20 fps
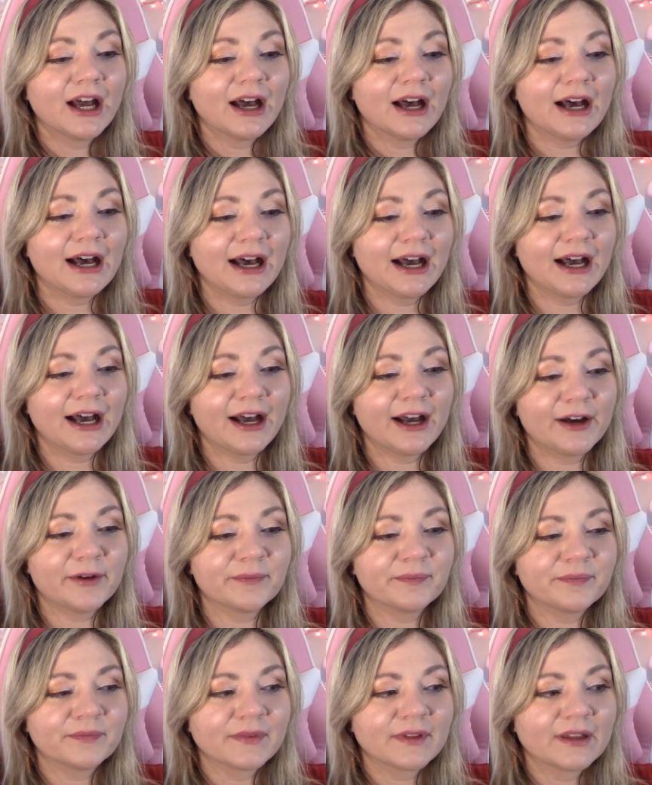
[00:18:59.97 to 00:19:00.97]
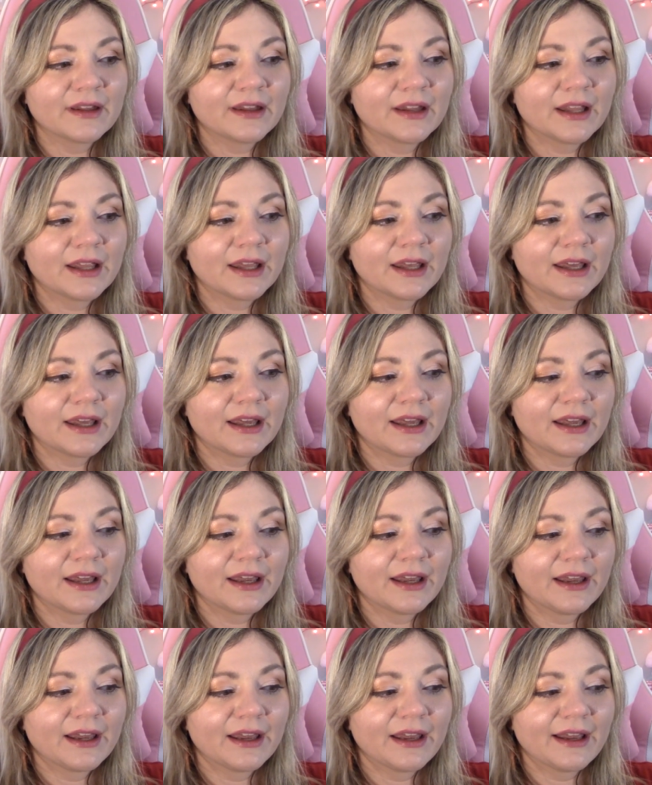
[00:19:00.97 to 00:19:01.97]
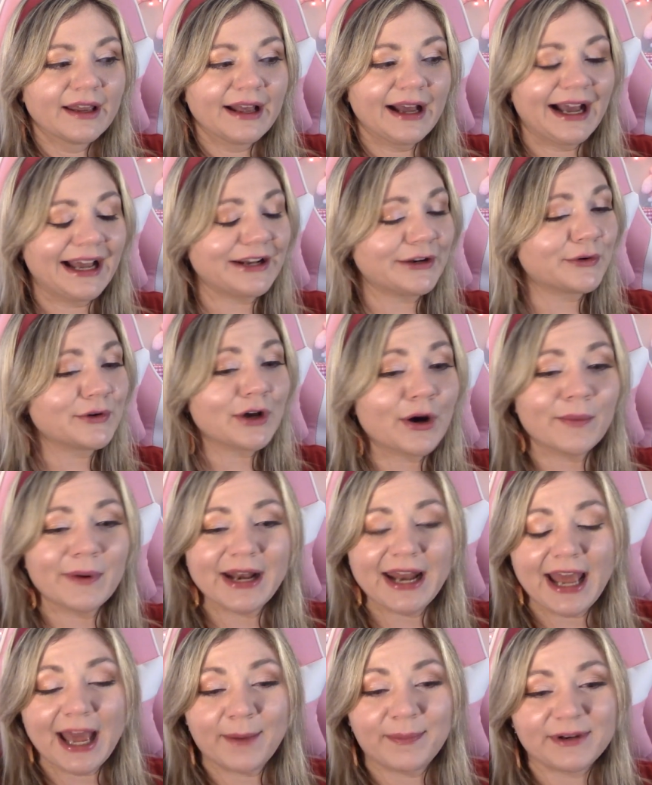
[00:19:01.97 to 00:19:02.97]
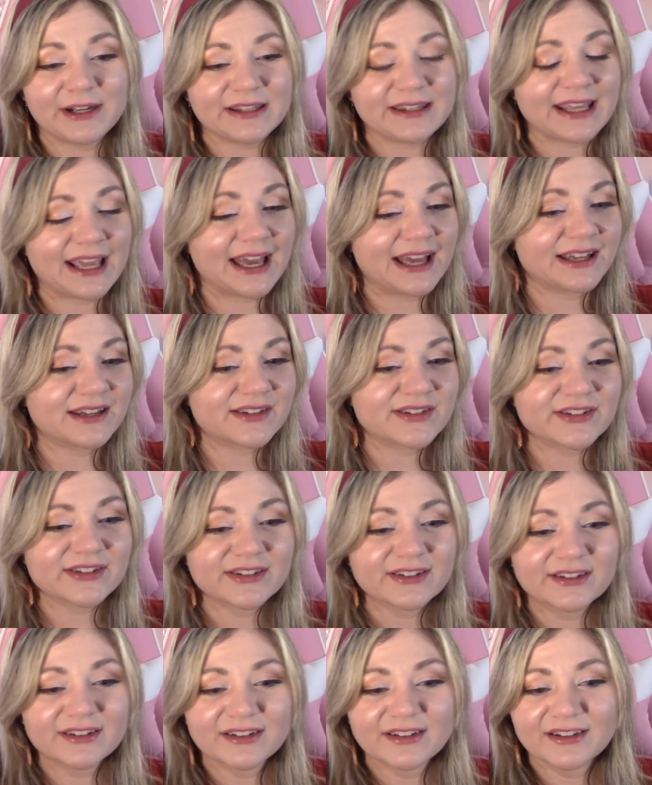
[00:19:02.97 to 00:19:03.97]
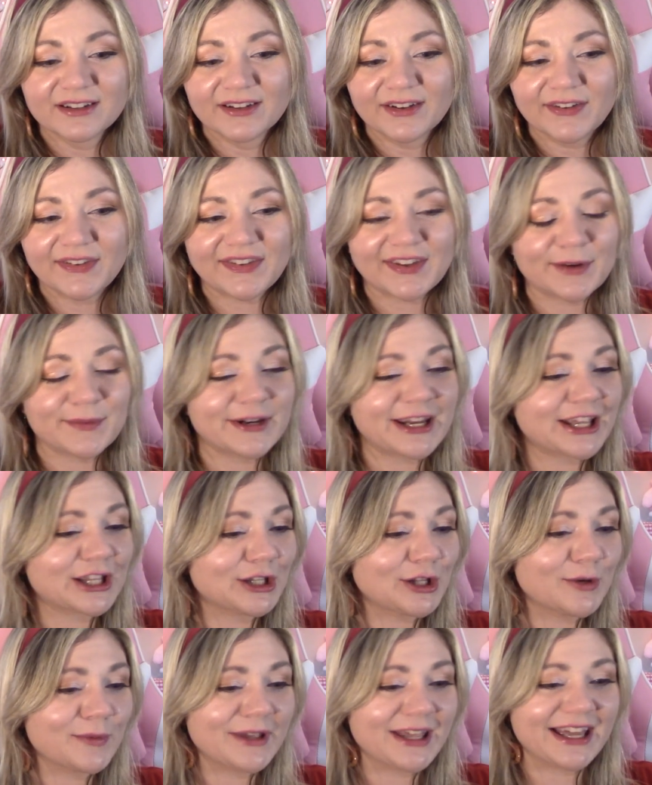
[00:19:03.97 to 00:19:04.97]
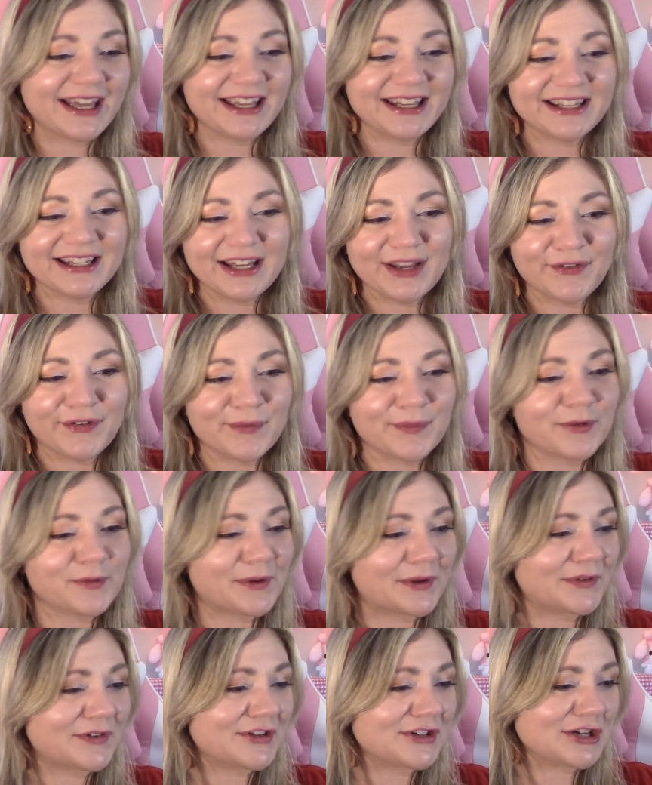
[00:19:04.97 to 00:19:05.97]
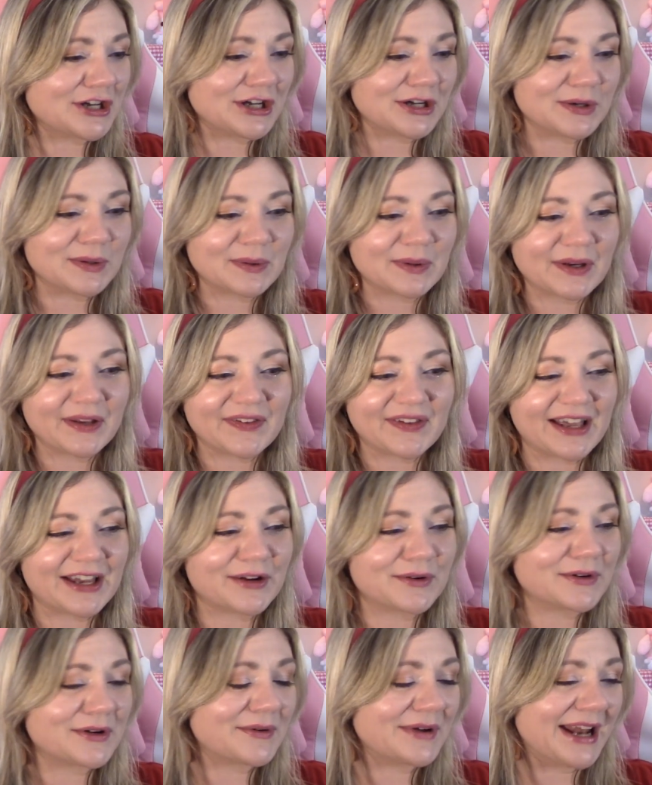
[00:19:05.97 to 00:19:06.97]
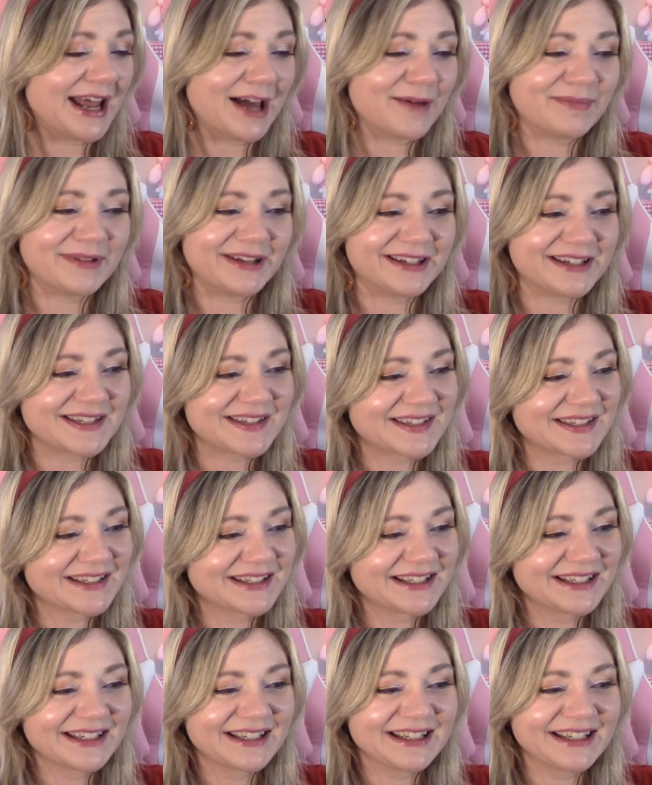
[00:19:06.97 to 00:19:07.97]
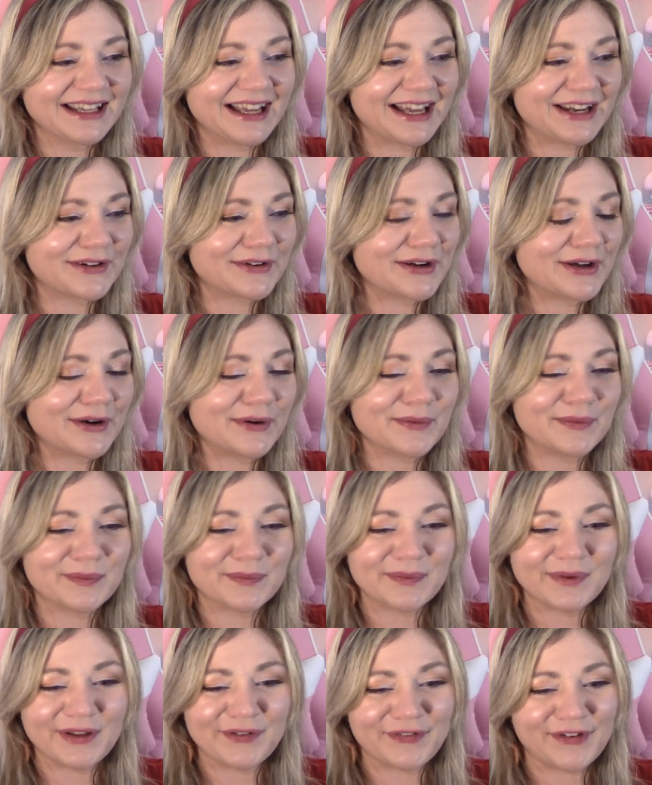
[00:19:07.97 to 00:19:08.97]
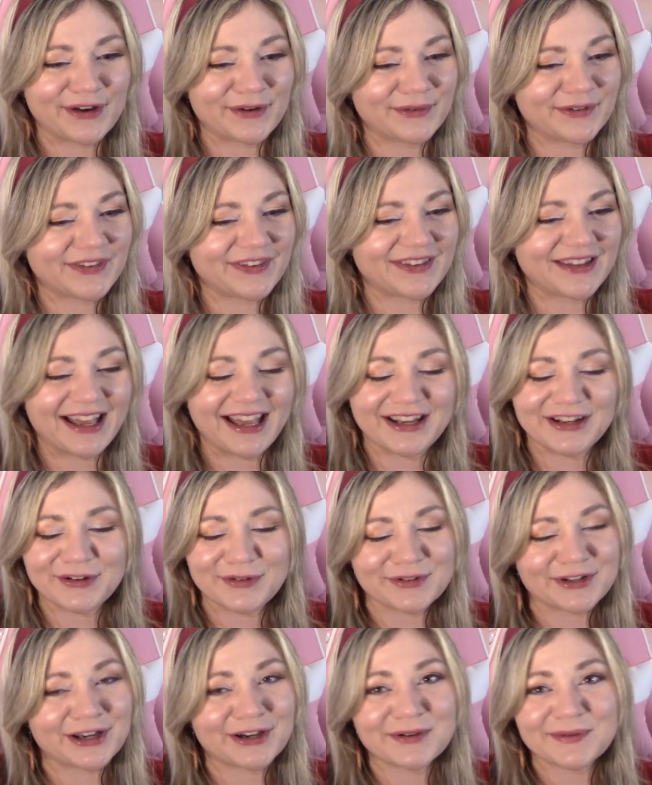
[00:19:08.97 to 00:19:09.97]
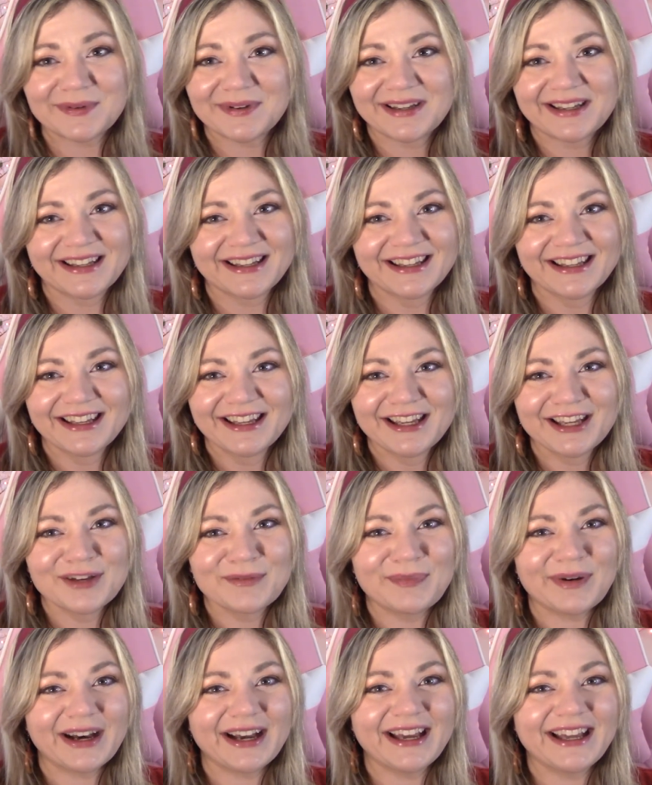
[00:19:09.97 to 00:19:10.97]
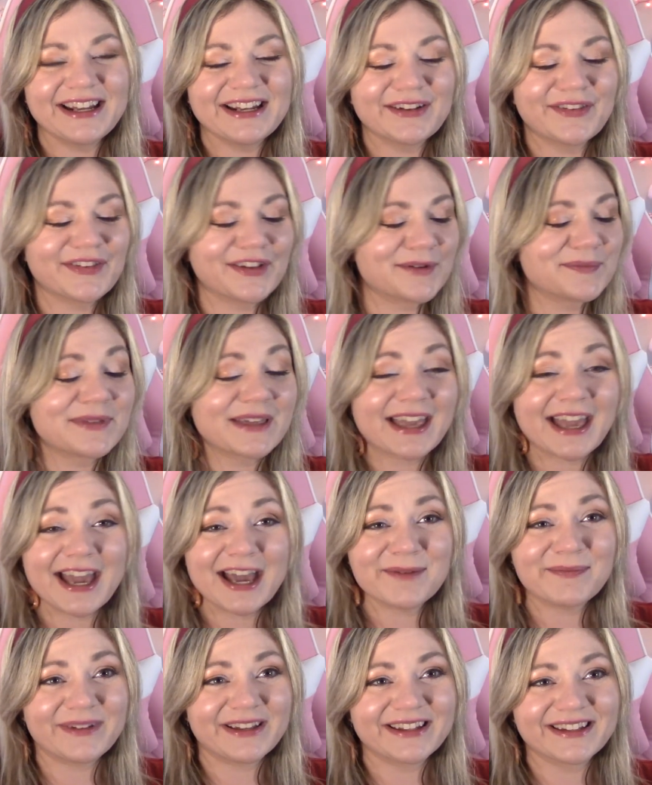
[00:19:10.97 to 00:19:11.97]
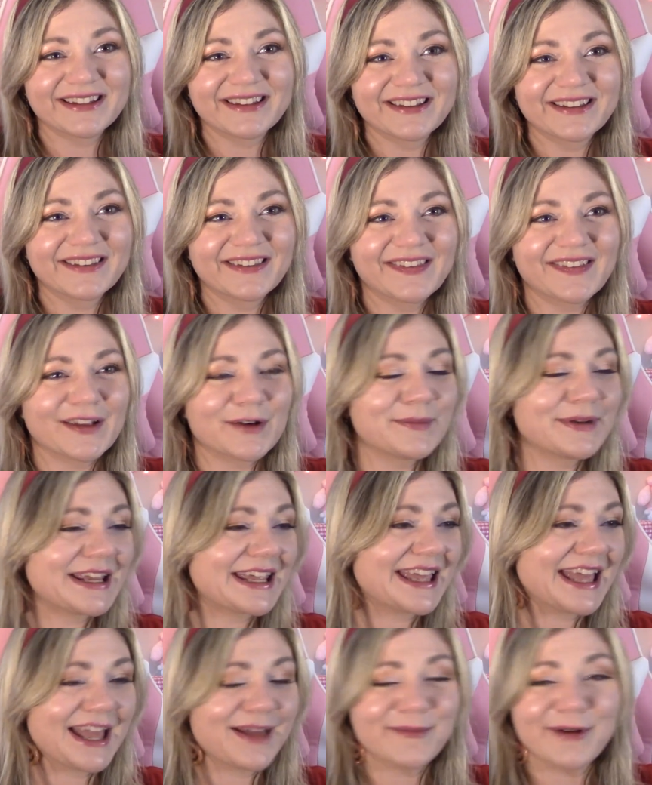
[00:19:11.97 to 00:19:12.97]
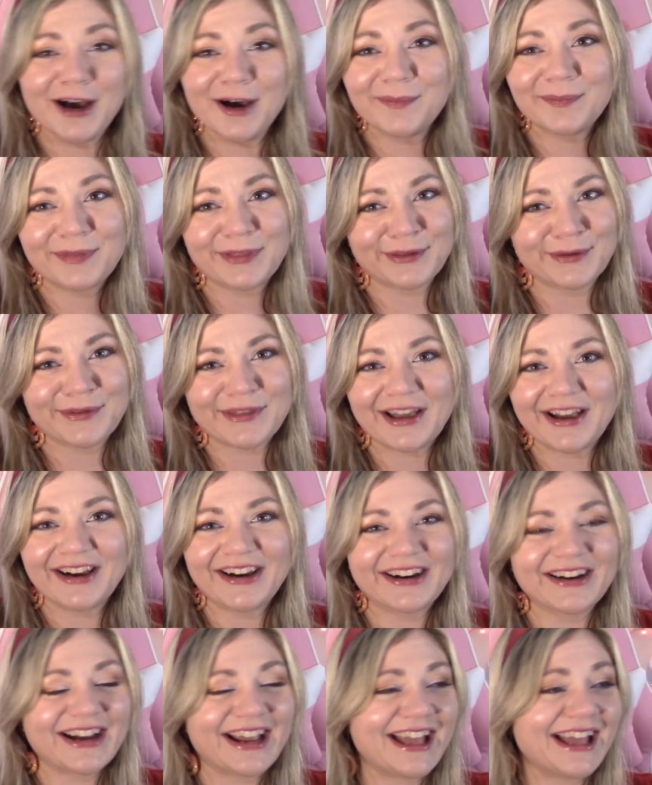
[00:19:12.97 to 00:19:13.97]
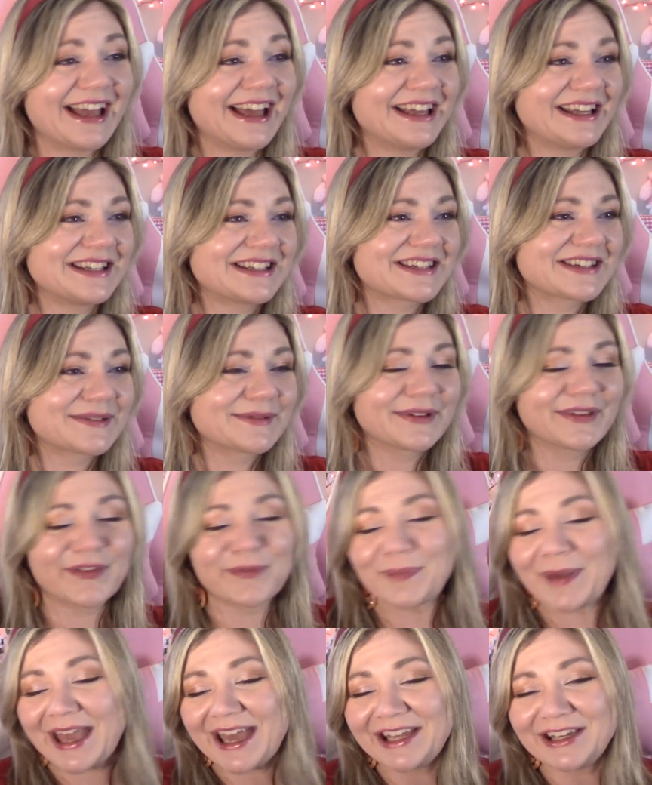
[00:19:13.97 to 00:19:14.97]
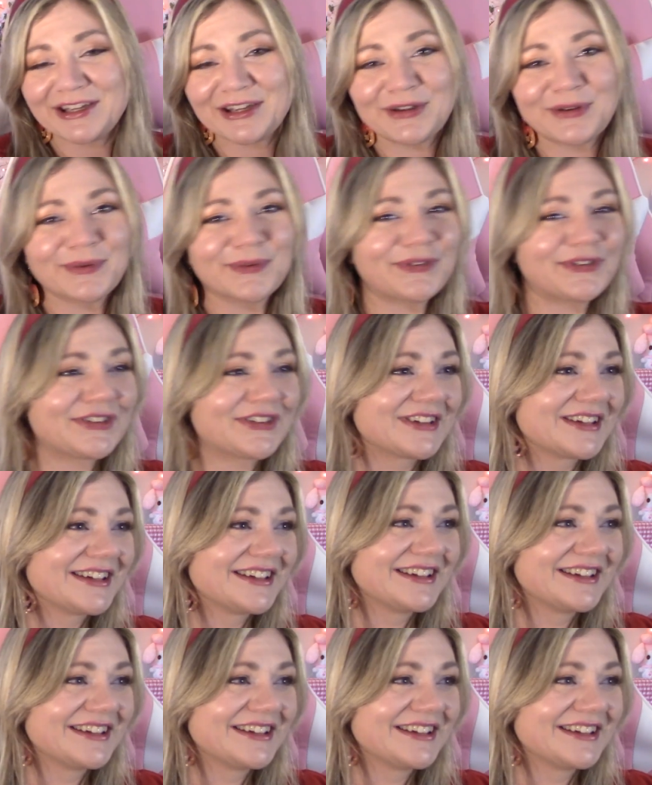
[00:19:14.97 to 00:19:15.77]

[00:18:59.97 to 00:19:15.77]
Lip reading: I don't what happened at the end. Somebody clue me in if I'm supposed to know, because I don't know what happened. I don't know if I was, I don't know. But something happened. Somebody came up through there, and it's bad news.